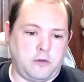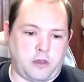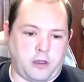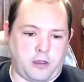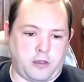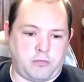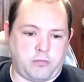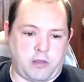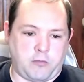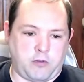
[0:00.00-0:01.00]

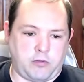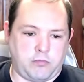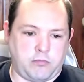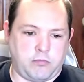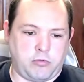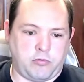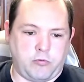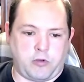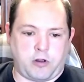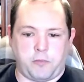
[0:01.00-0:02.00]
And that went
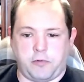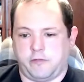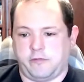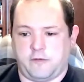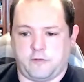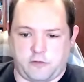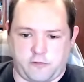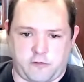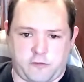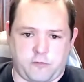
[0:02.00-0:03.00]
through a couple of different
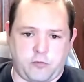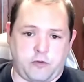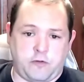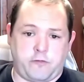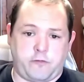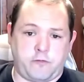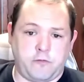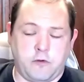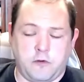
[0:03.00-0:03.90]
discussion points.